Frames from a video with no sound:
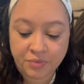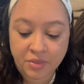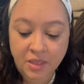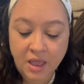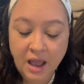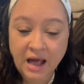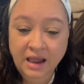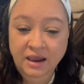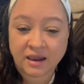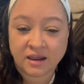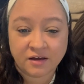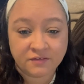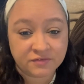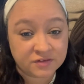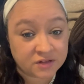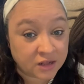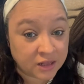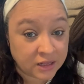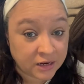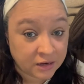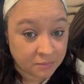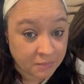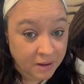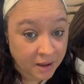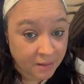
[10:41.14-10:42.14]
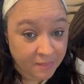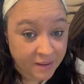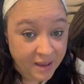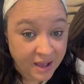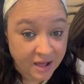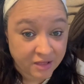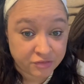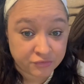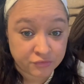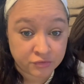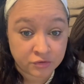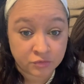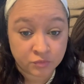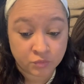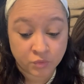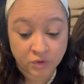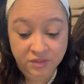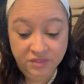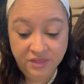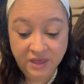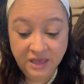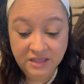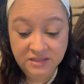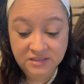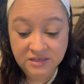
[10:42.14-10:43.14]
i love cleaning my bathroom
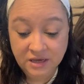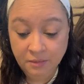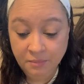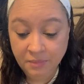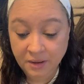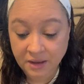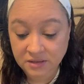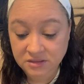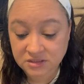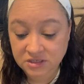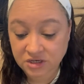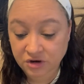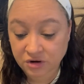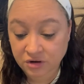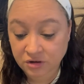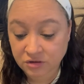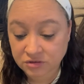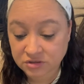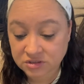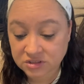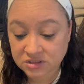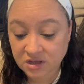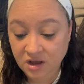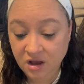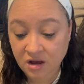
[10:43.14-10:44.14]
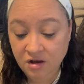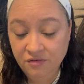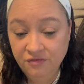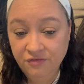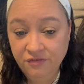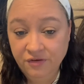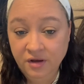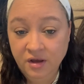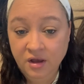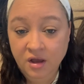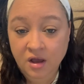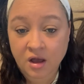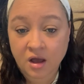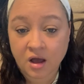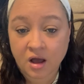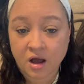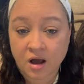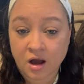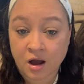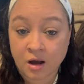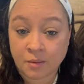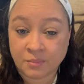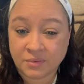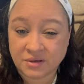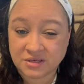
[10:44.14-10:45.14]
with antibacterial stuff,
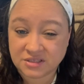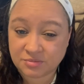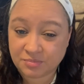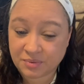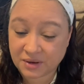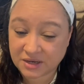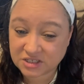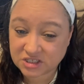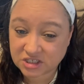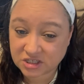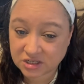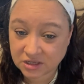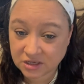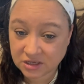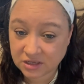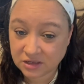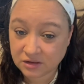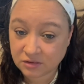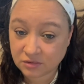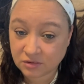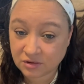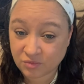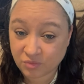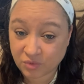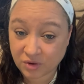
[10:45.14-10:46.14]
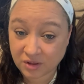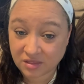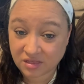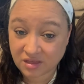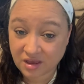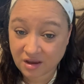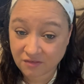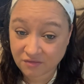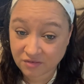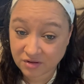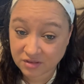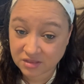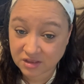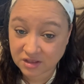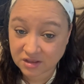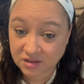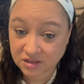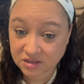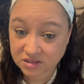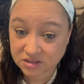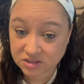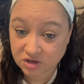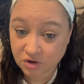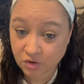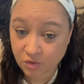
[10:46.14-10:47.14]
um especially with everything
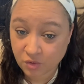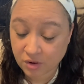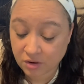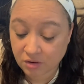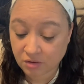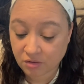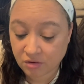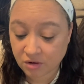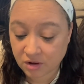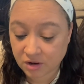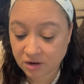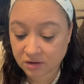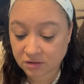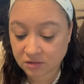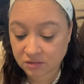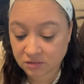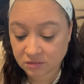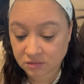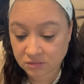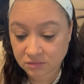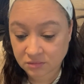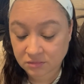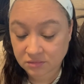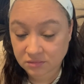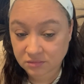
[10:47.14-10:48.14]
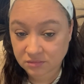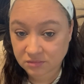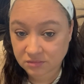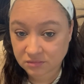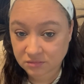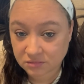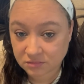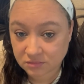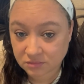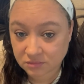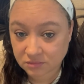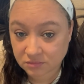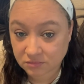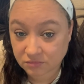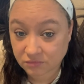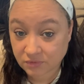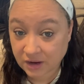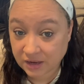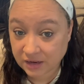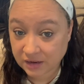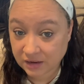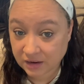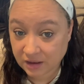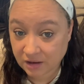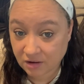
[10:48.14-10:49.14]
that's going on
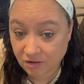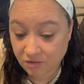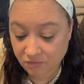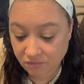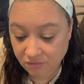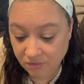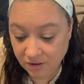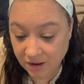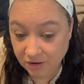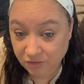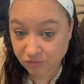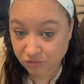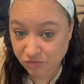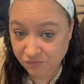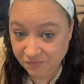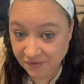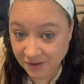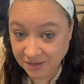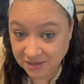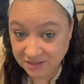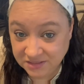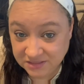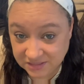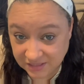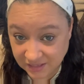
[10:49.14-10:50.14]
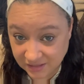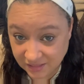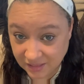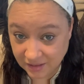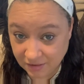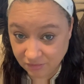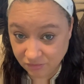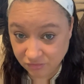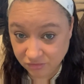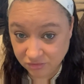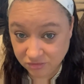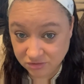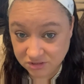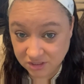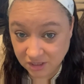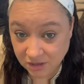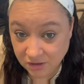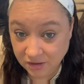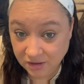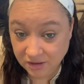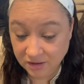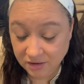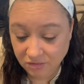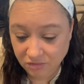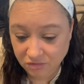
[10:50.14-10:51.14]
right now. I don't know if I can say that or say
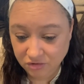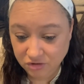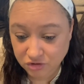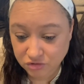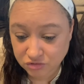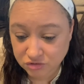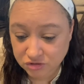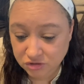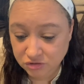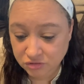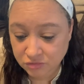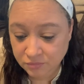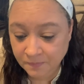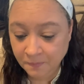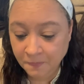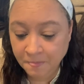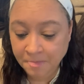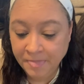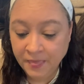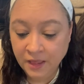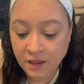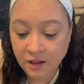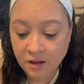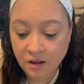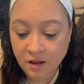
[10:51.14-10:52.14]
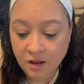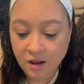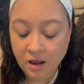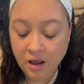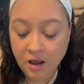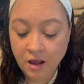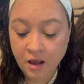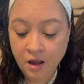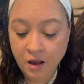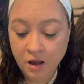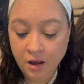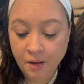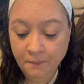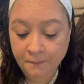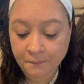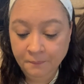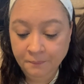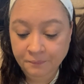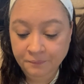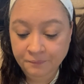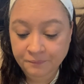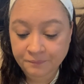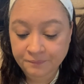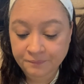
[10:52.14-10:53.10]
it on YouTube, um